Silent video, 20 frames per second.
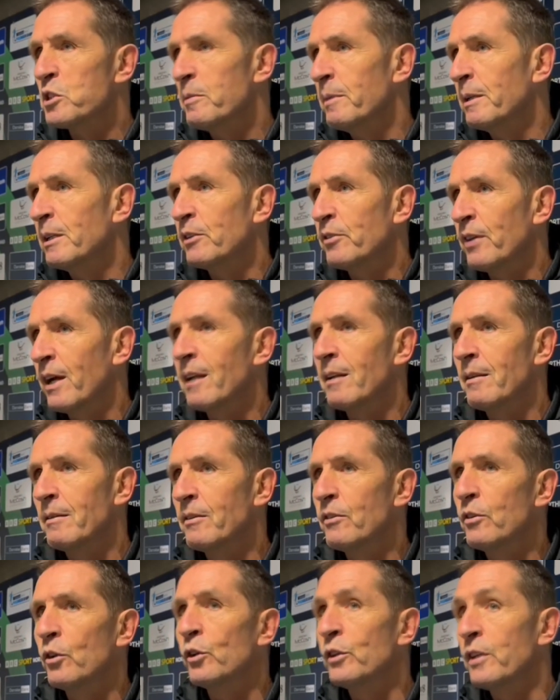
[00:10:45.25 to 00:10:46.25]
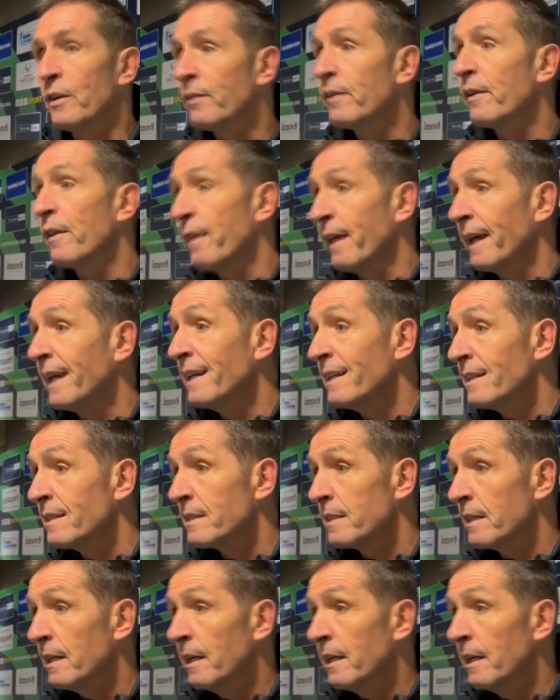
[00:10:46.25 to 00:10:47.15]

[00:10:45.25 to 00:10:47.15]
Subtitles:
them into trying to do different things.